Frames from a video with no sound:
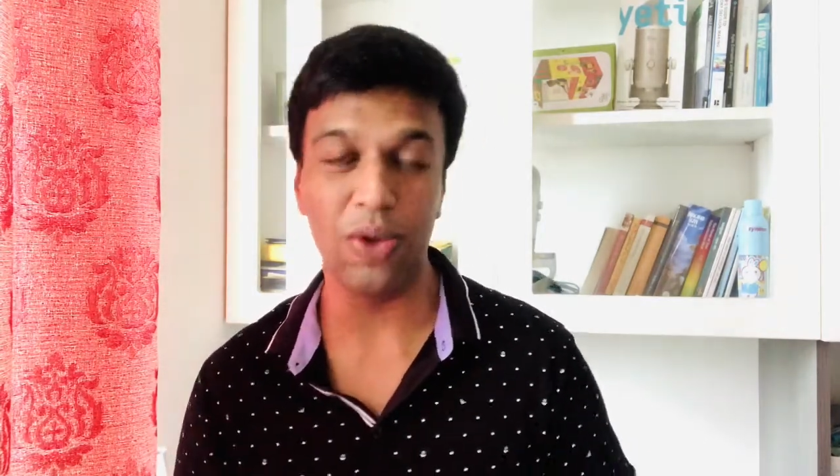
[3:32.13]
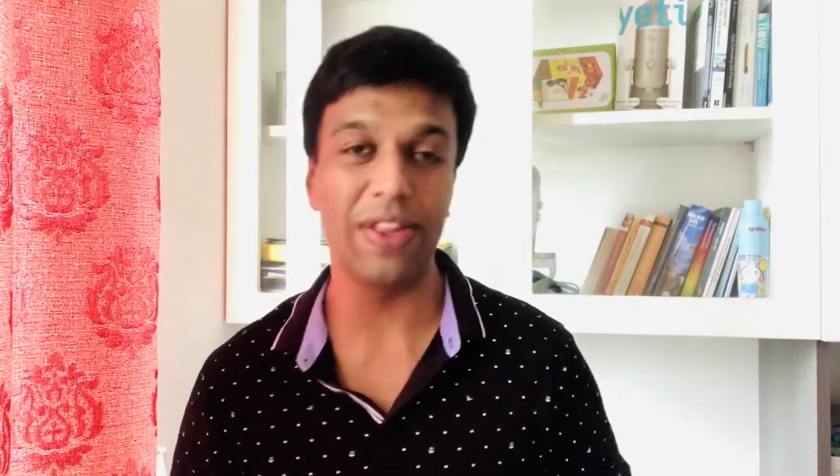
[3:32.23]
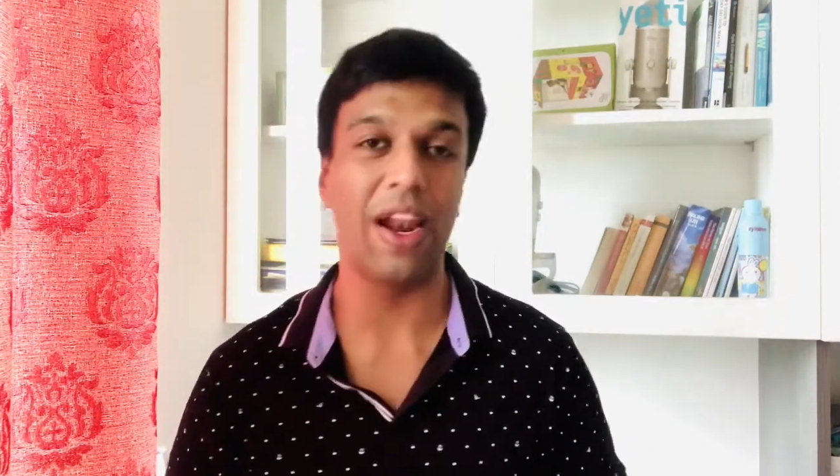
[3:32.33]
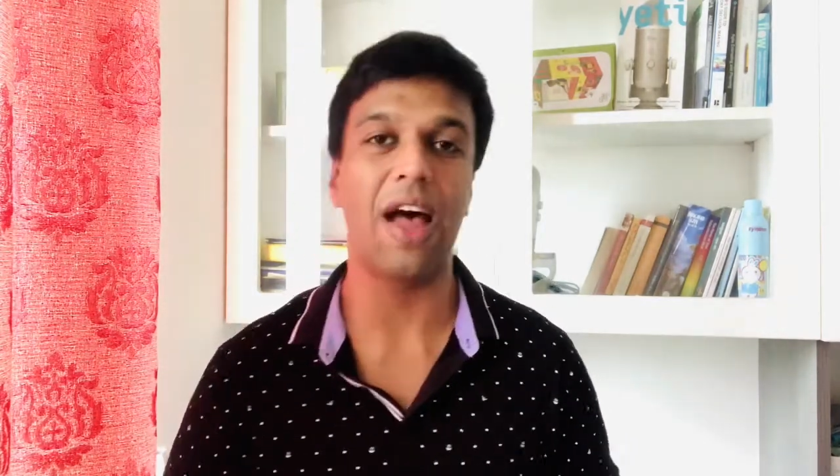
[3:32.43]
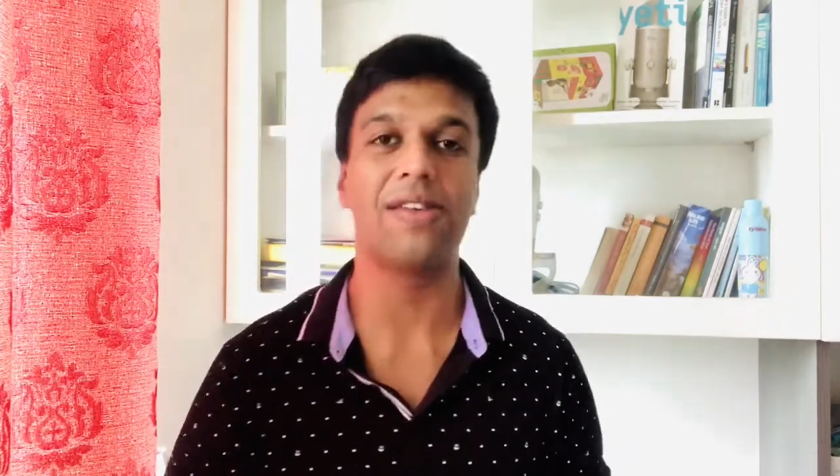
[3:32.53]
in
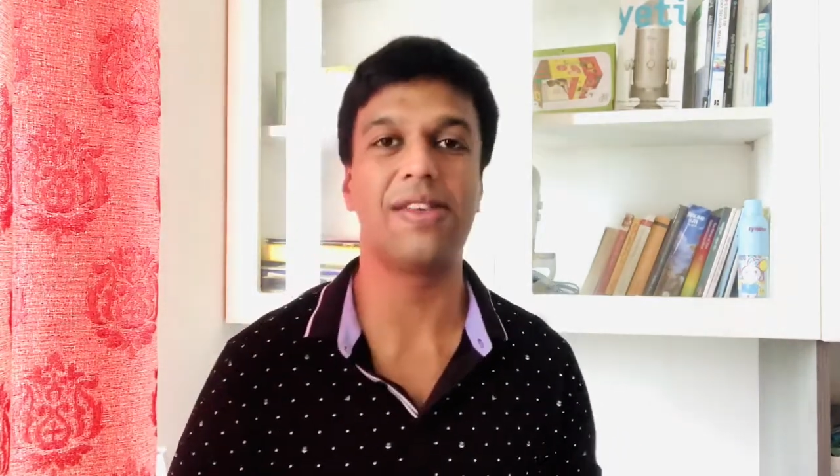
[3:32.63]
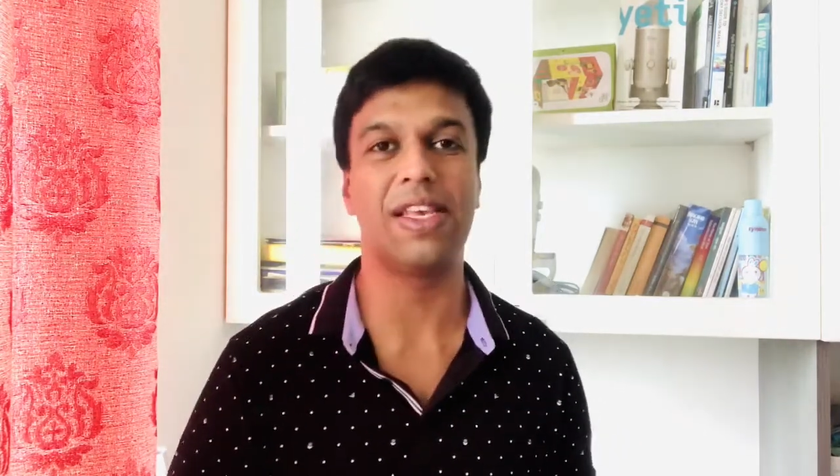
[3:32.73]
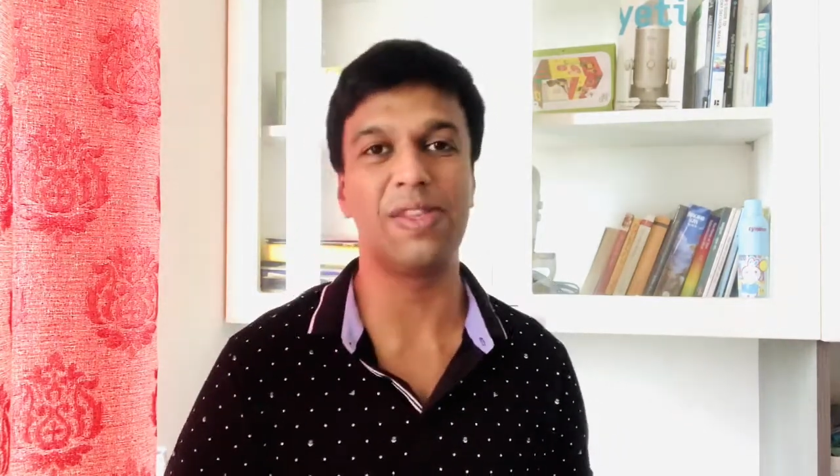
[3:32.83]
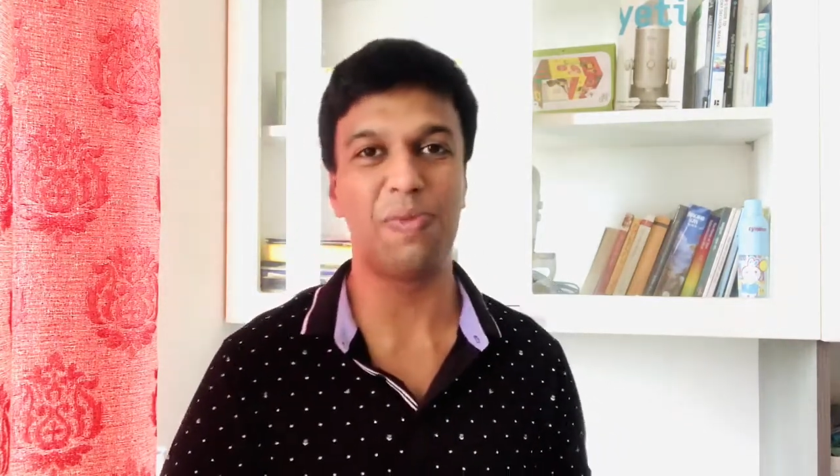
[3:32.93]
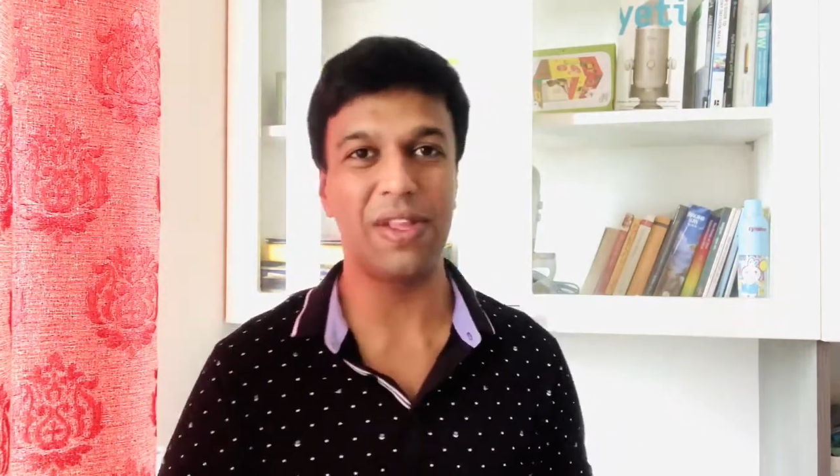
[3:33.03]
the last
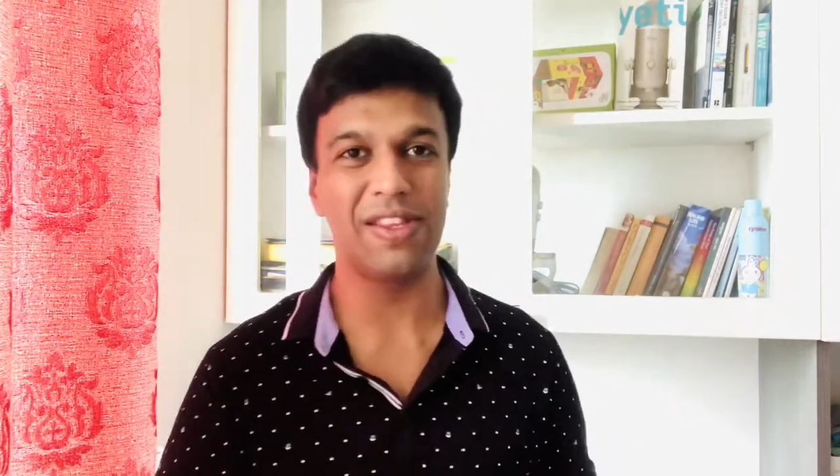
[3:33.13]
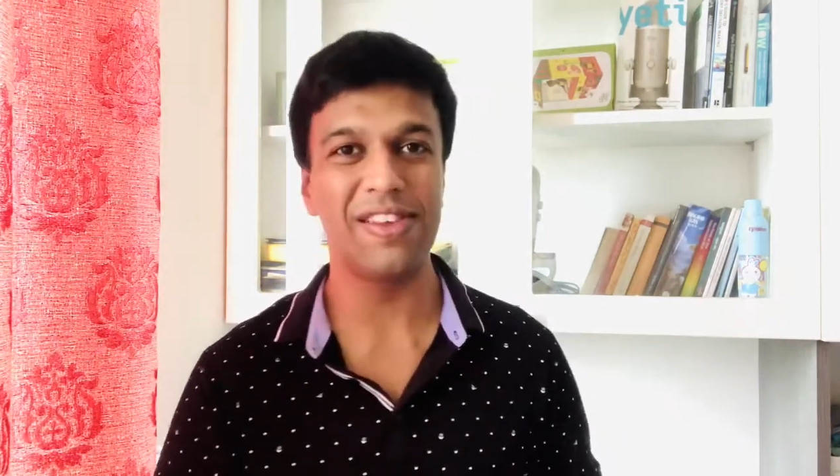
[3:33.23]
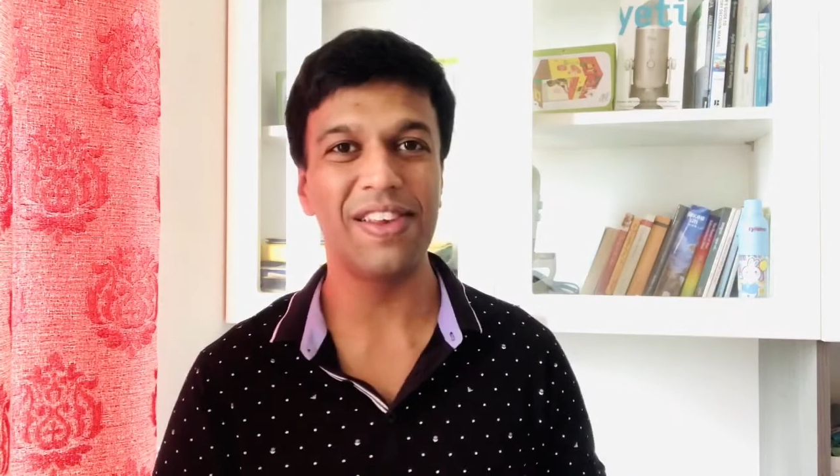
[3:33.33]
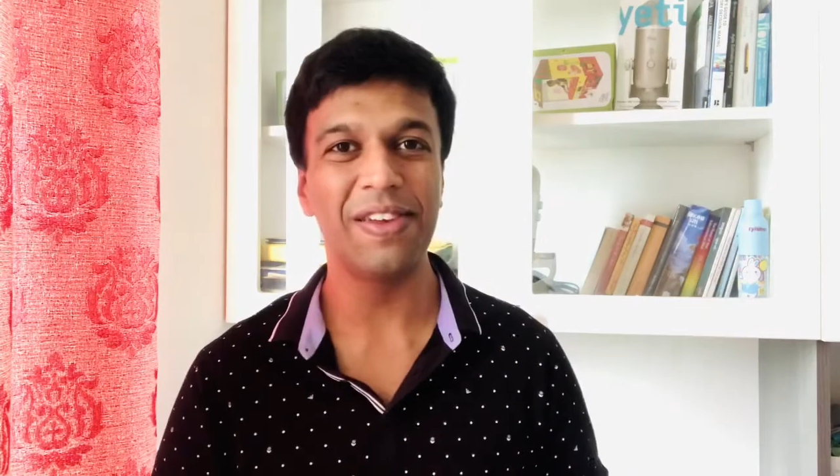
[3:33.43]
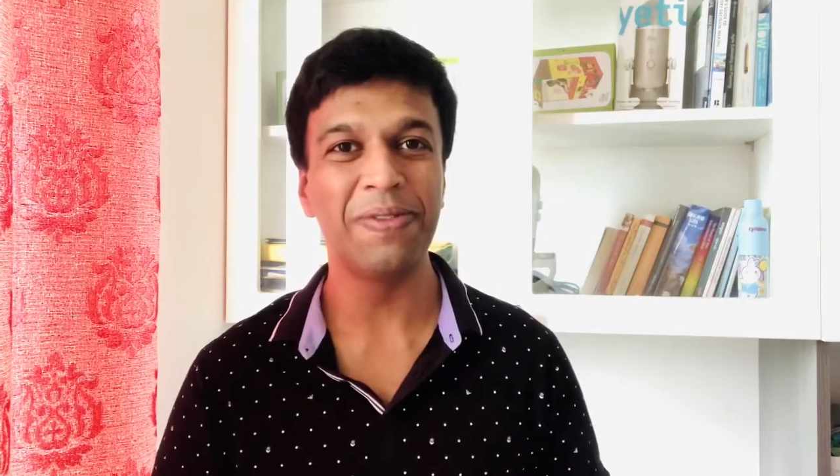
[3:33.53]
6 months?